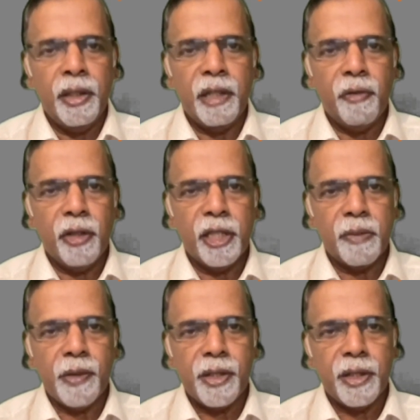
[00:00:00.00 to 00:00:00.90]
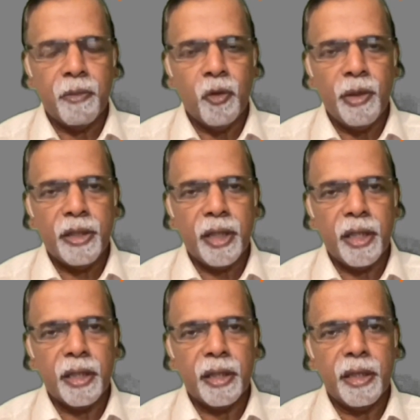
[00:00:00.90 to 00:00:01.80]
If on inspection the movements
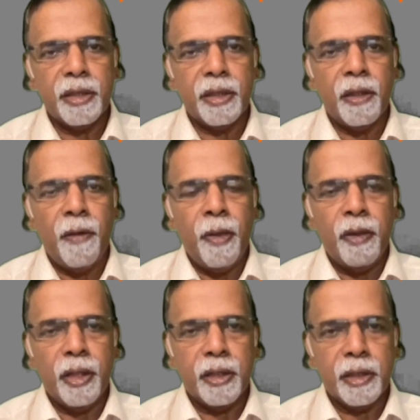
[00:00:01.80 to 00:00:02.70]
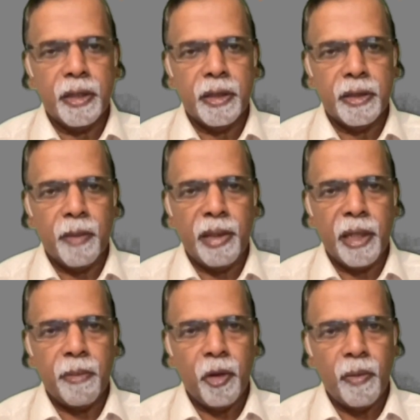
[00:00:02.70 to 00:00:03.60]
are decreased, there is some
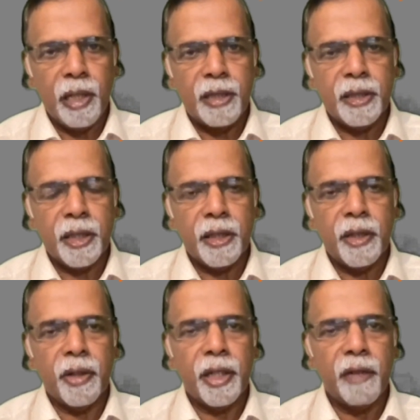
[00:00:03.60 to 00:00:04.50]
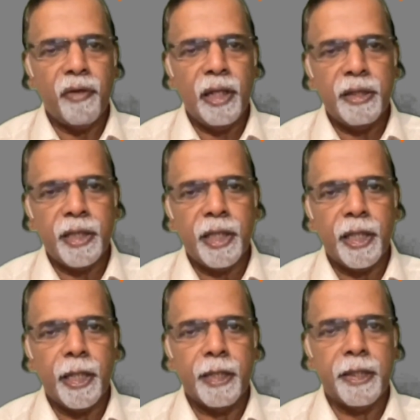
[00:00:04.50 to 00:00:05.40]
other abnormalities are there, you can definitely say
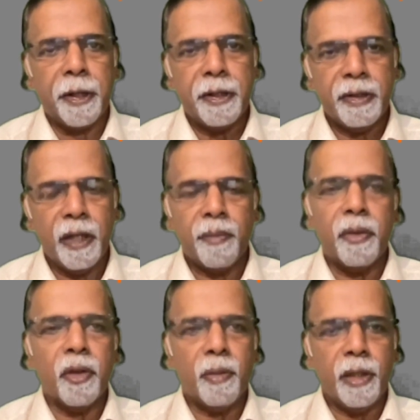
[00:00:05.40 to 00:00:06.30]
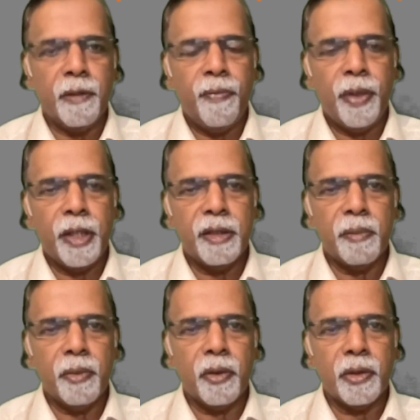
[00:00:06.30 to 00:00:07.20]
that side is abnormal. That is
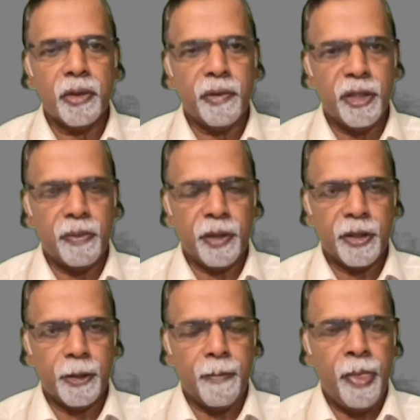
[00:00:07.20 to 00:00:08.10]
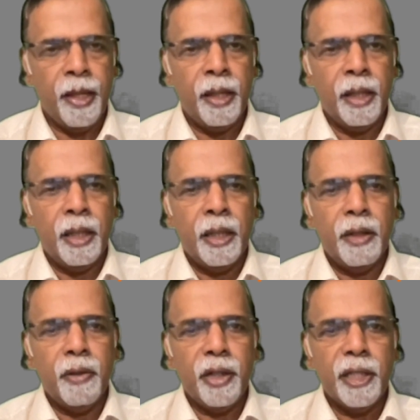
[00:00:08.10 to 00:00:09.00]
the importance of inspection.
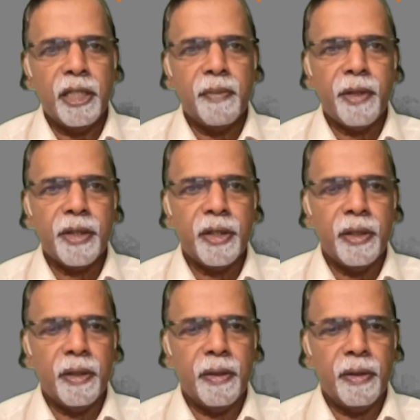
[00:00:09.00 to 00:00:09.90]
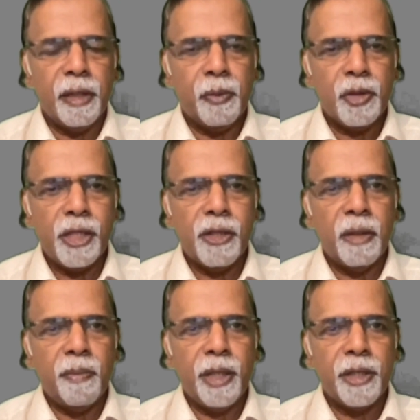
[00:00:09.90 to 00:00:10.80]
During inspection, the position of
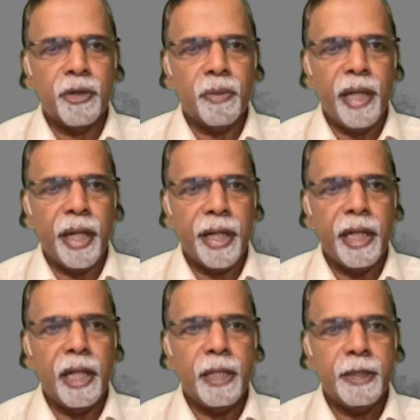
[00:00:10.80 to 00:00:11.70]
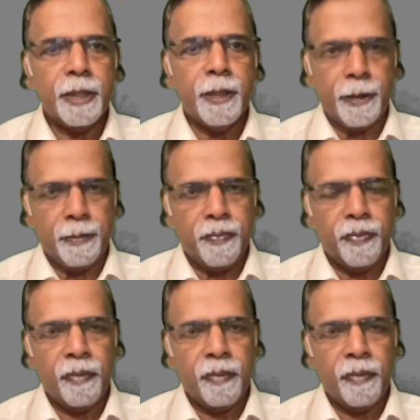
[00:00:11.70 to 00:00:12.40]
the patient should be ideally sitting.